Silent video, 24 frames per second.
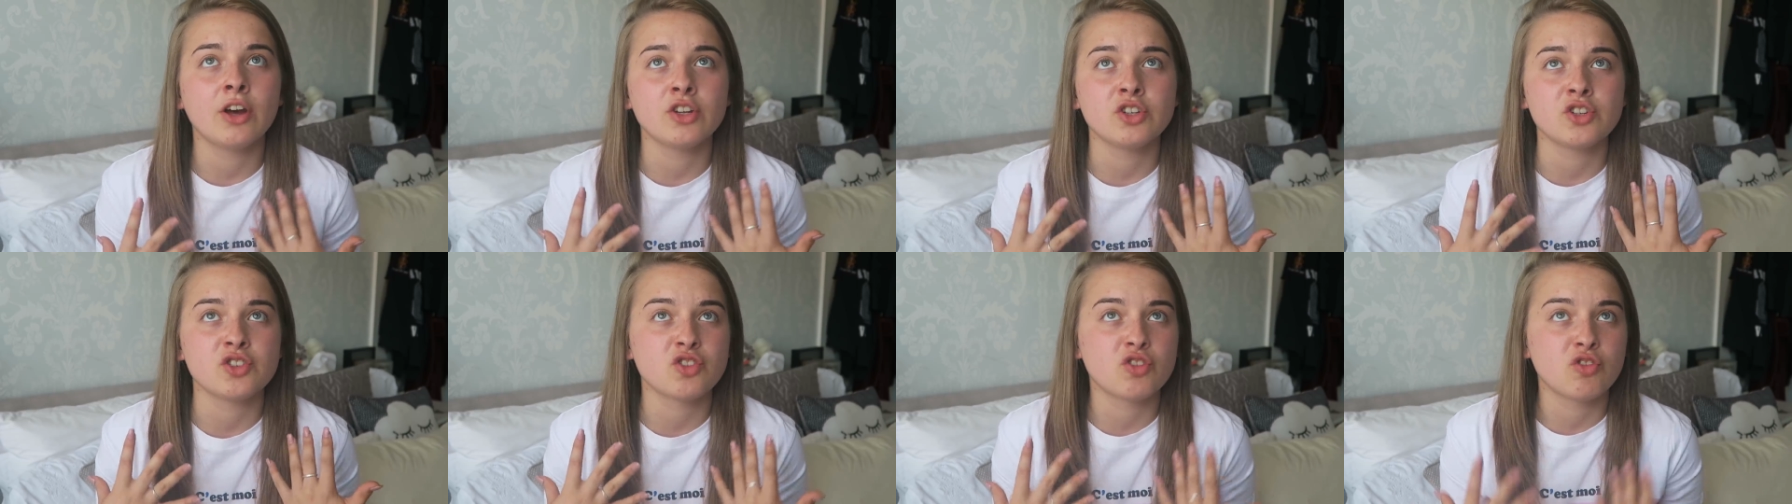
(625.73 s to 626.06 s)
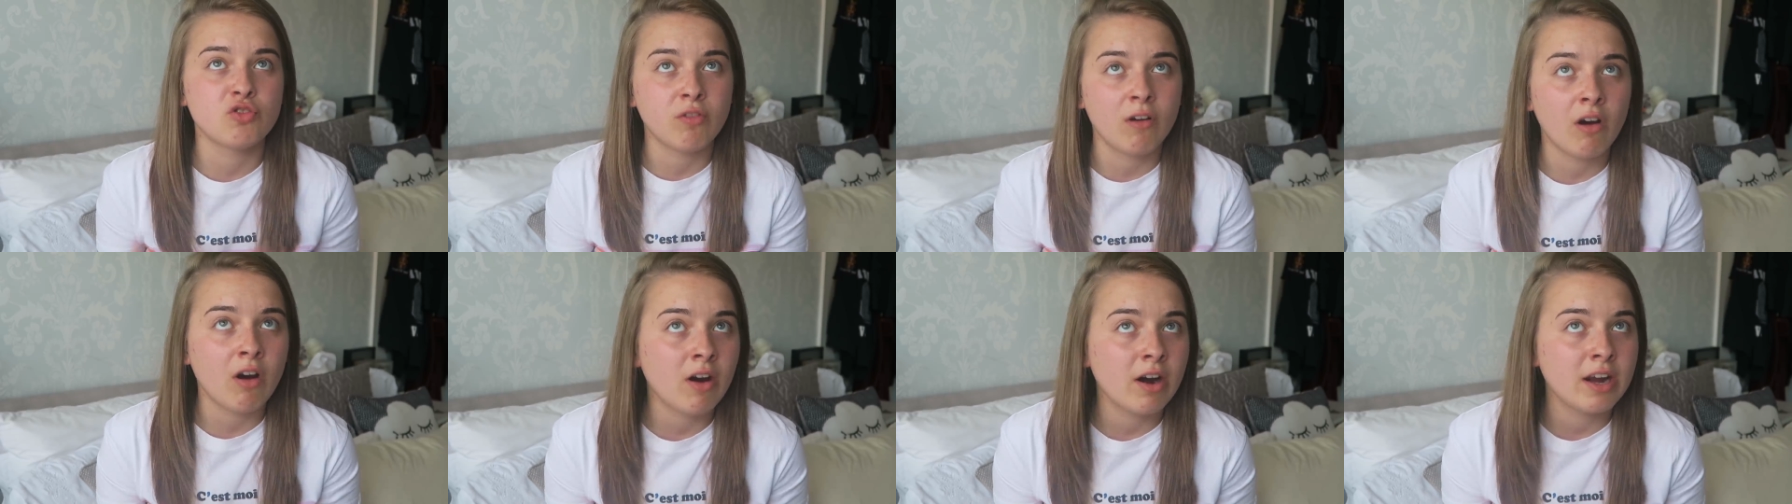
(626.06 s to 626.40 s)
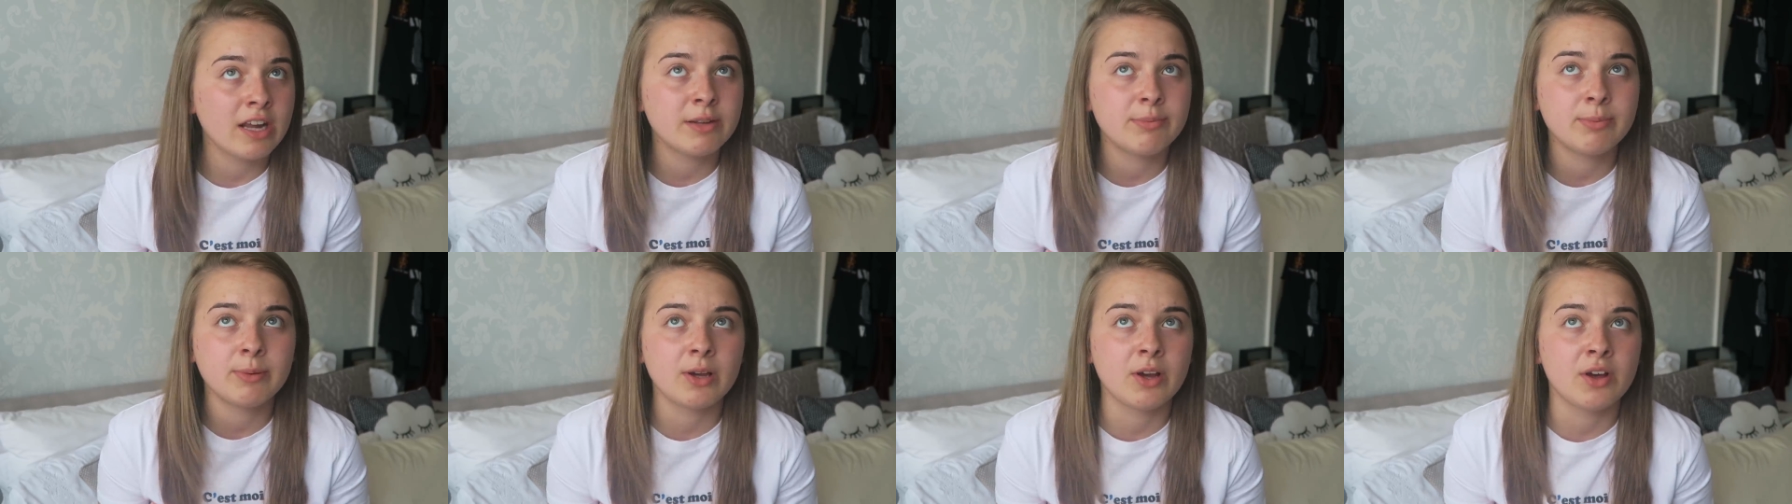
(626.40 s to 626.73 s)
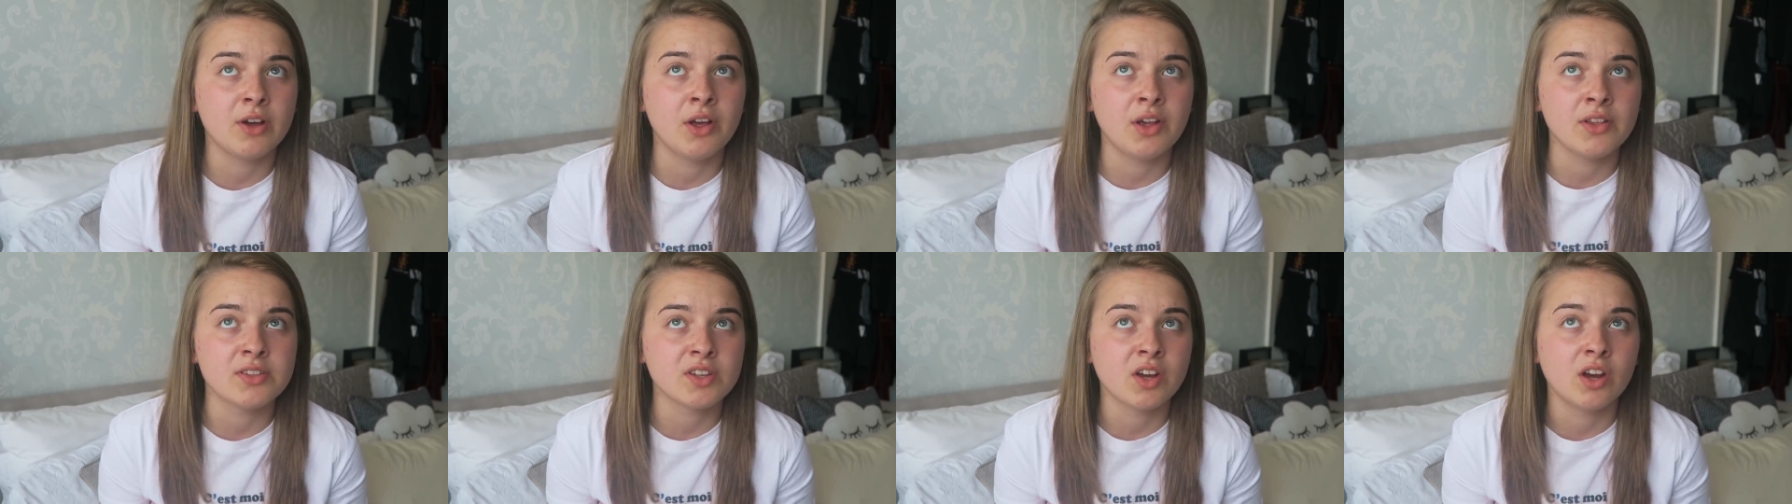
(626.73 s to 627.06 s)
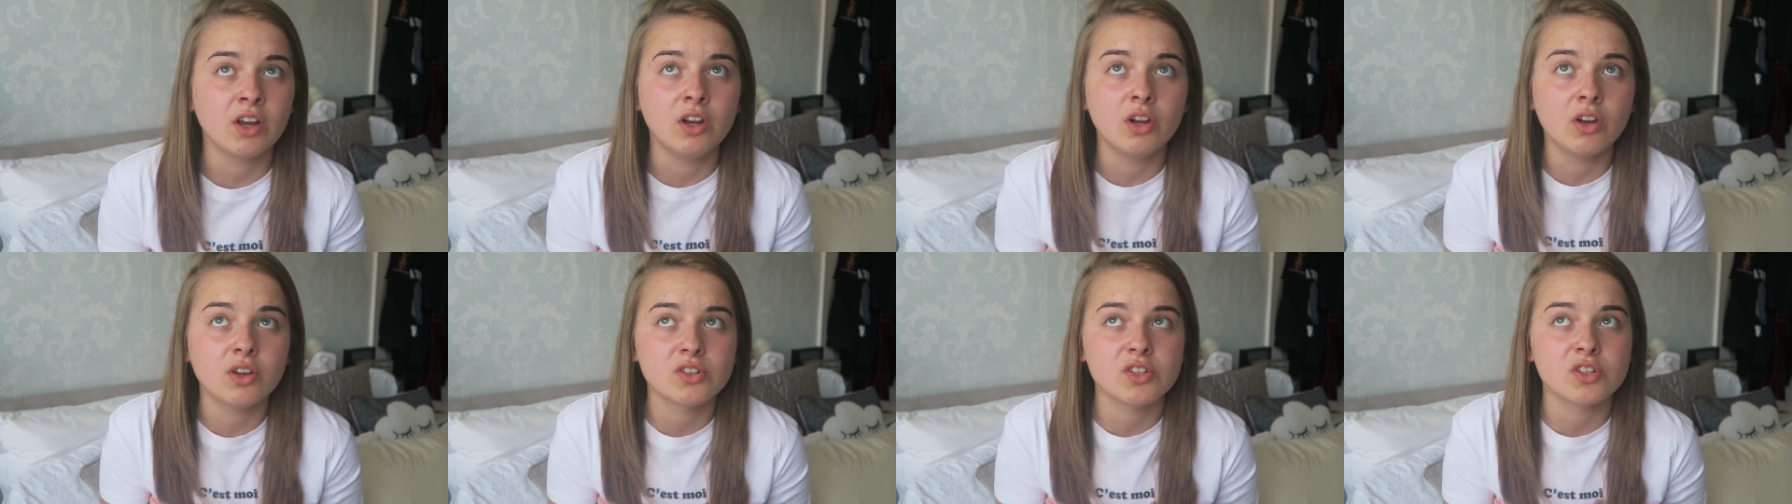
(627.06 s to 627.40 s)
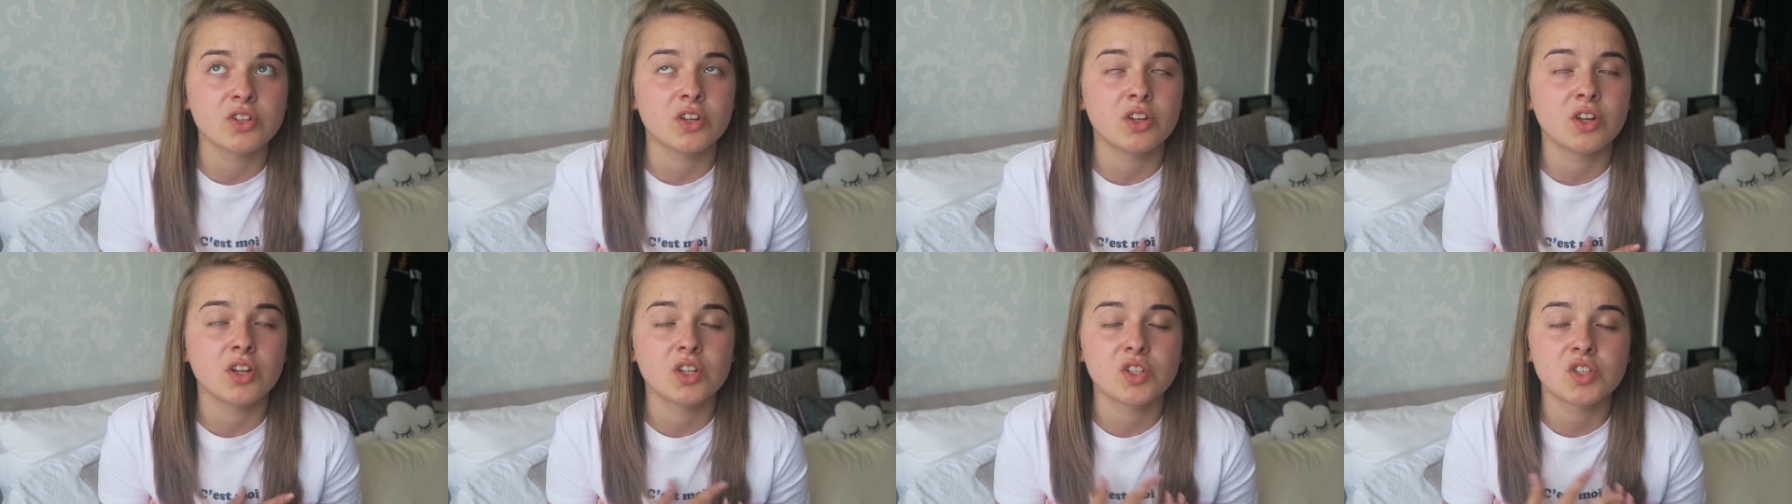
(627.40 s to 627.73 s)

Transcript: I just cried because I looked